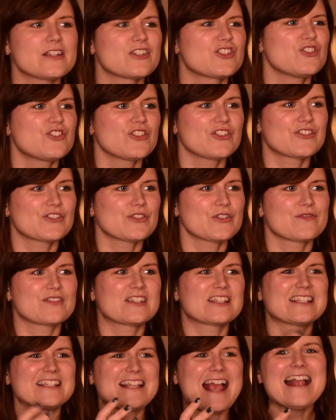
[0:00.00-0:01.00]
is you just sort of
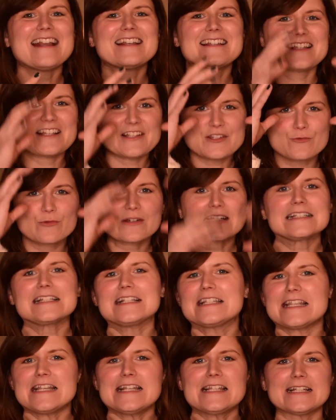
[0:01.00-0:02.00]
send these really
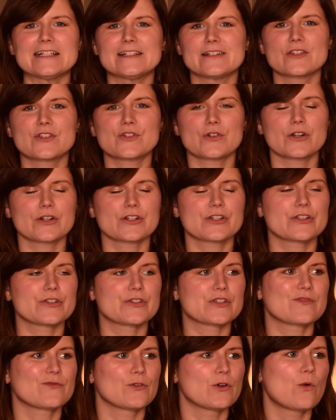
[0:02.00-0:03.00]
detailed
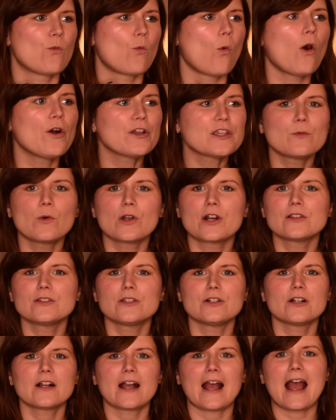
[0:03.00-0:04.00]
instructions for what you want to
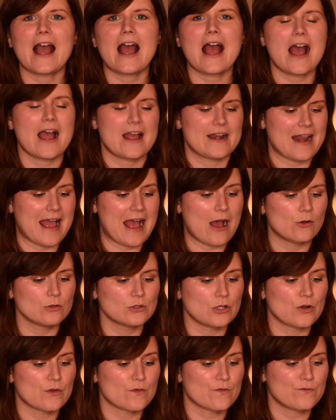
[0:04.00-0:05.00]
look at and how
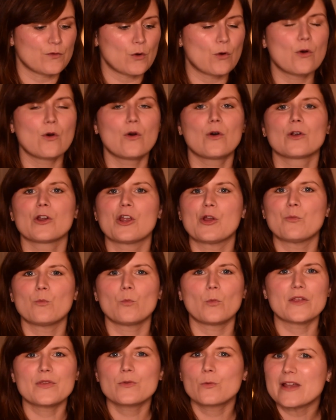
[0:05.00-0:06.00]
long for
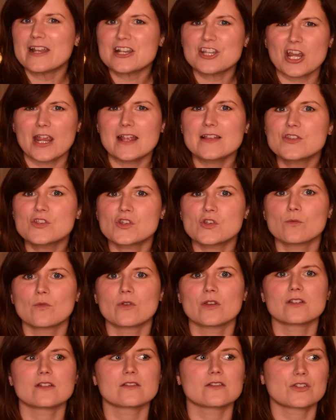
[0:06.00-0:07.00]
and with which
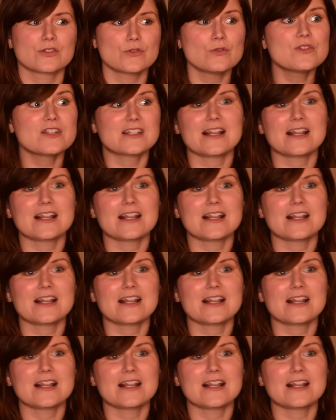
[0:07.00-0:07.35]
instrument to the